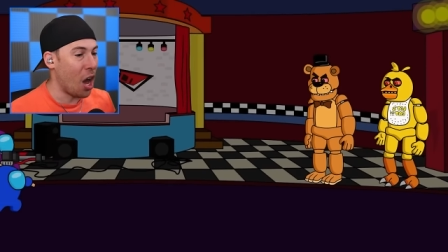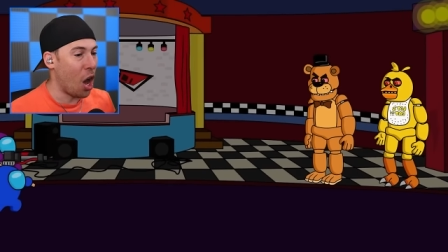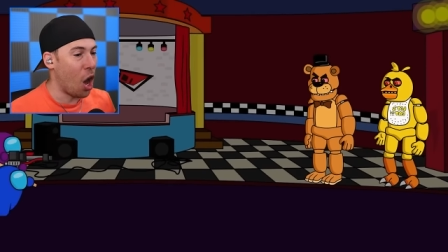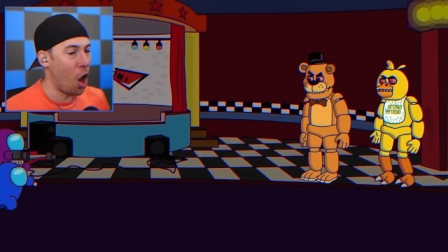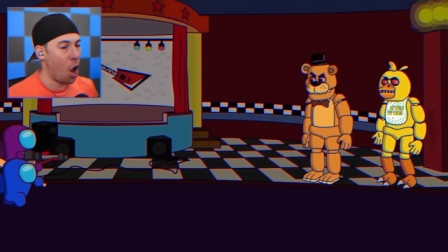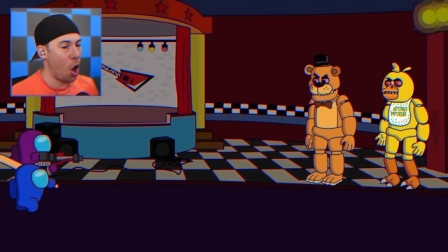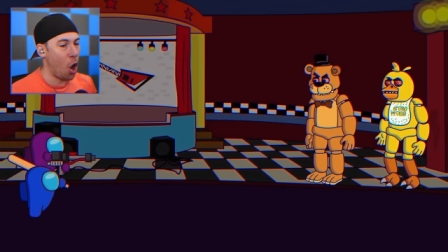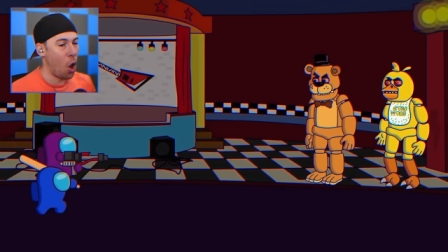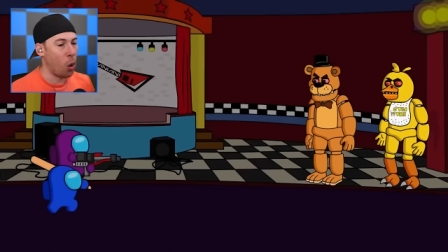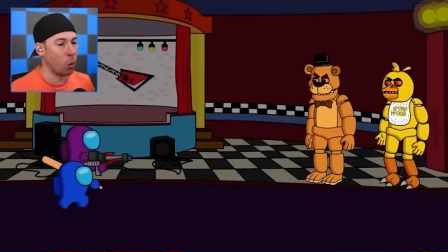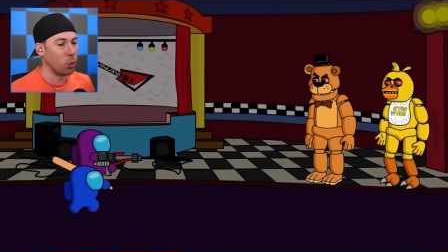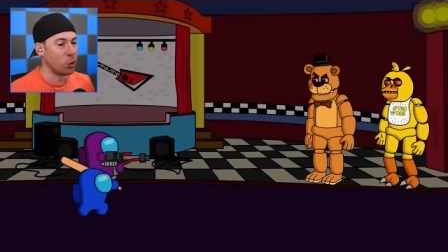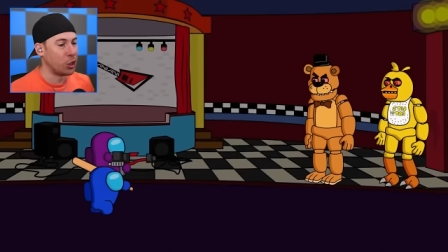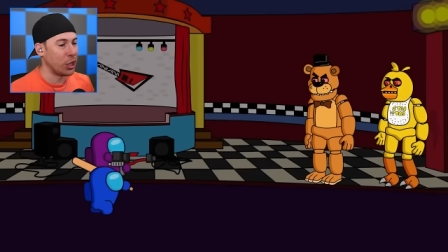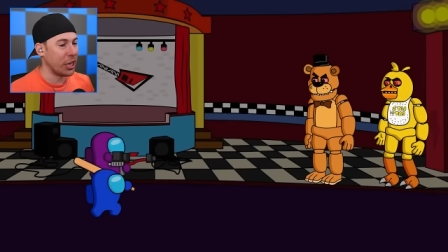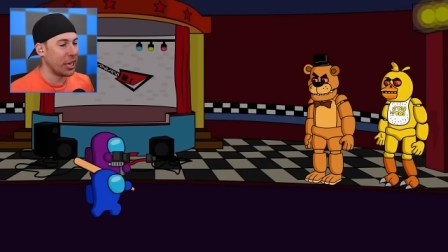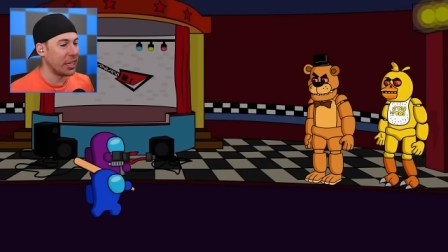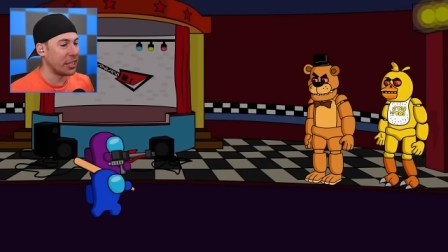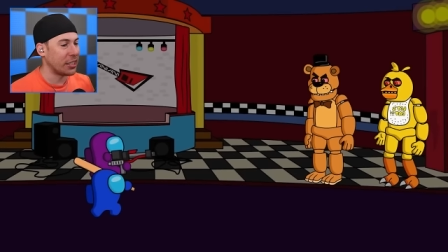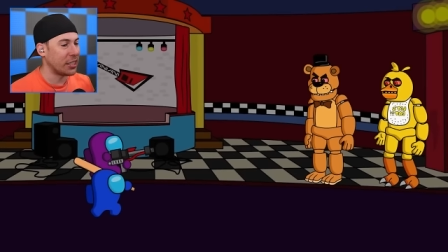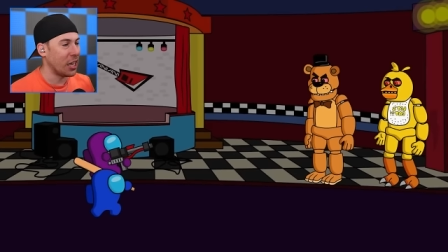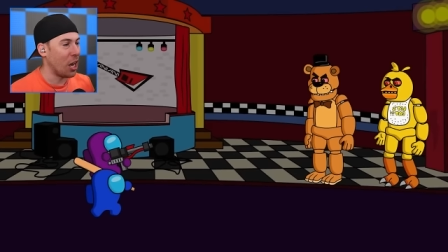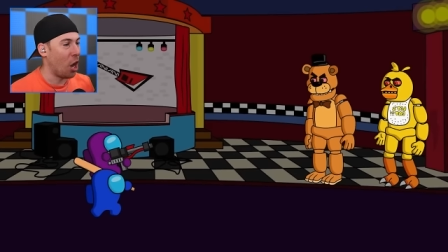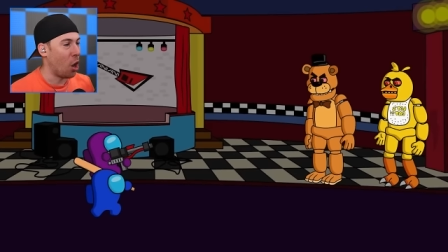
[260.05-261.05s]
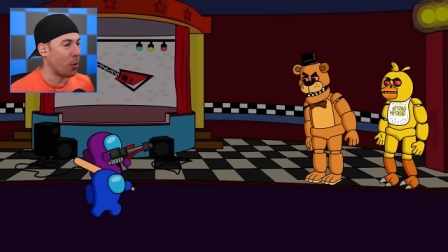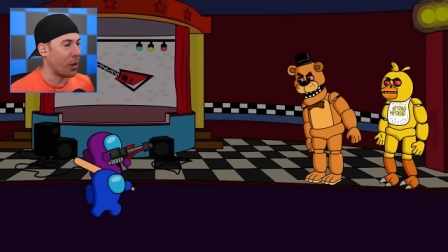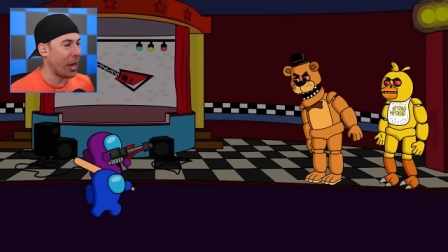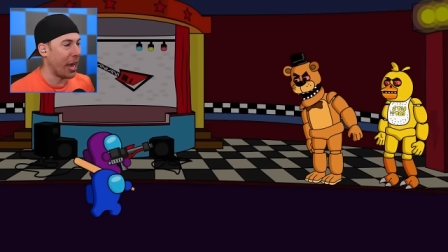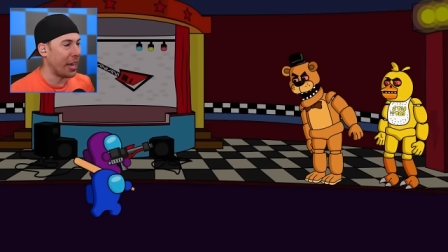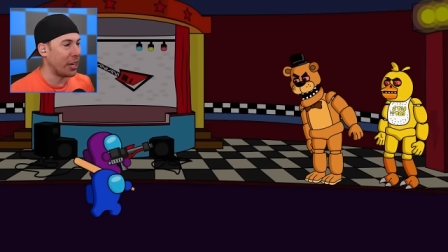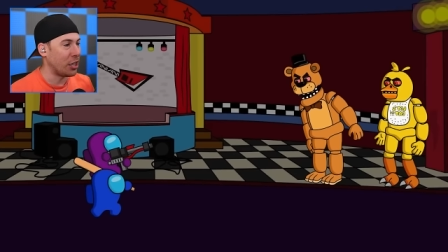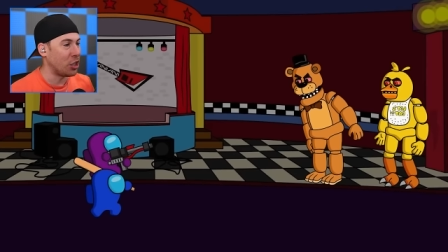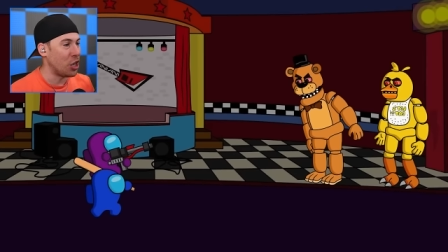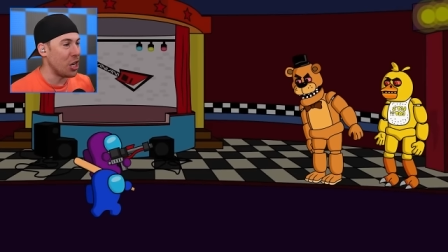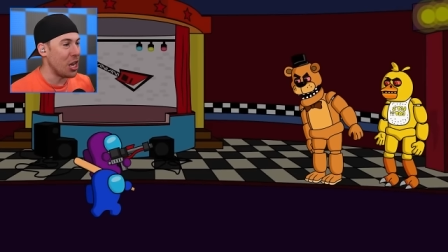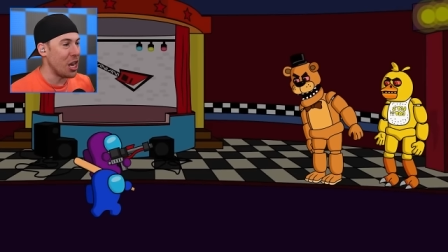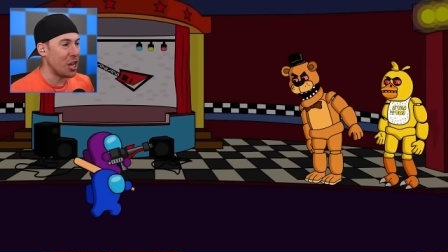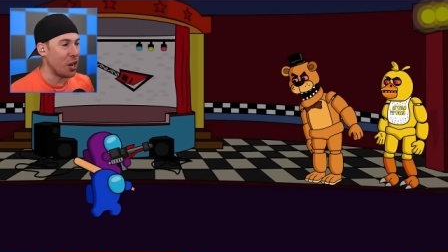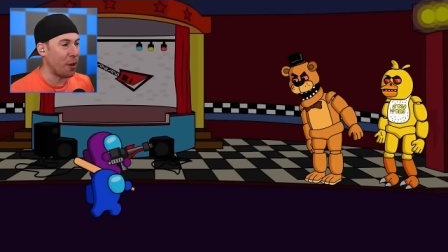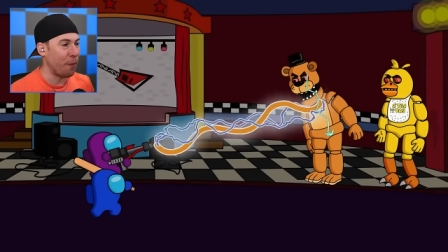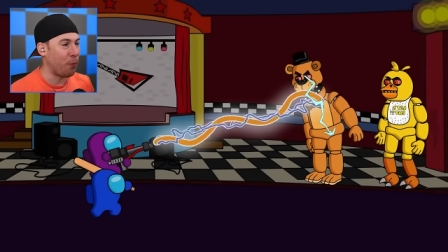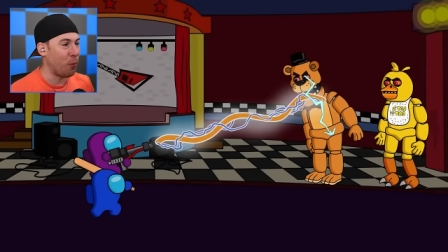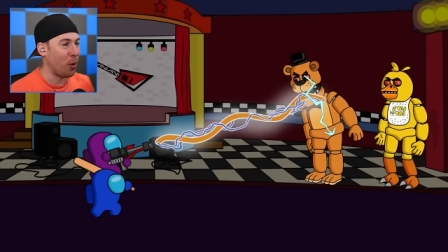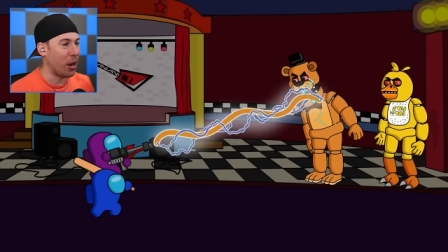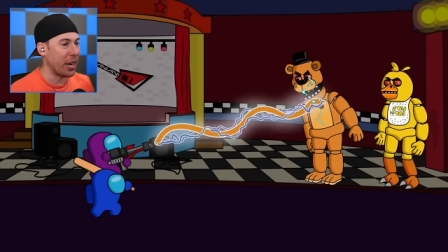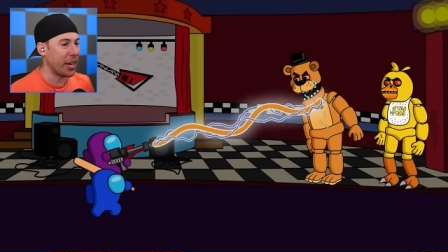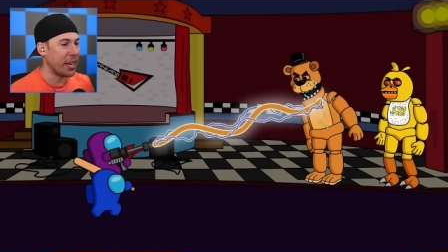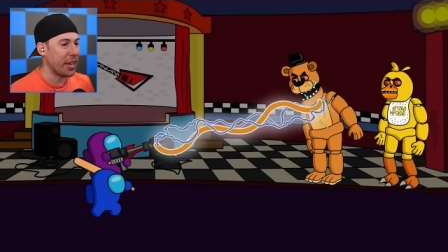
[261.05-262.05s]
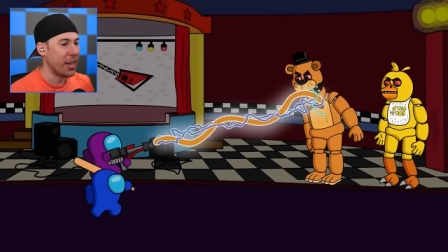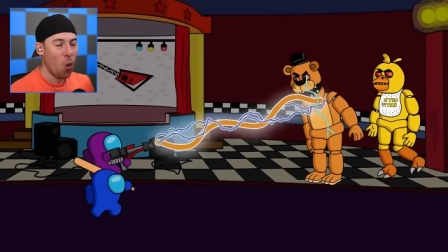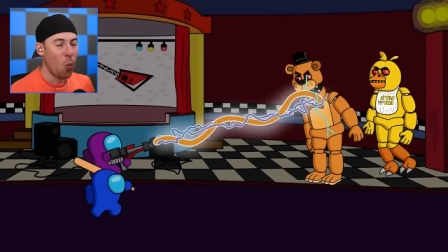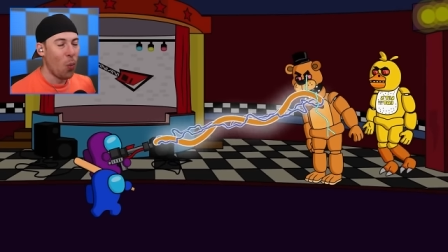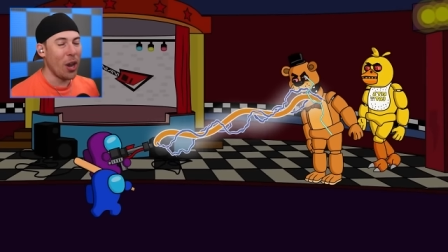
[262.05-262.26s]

Oh, geez. Okay, Chica, Freddy.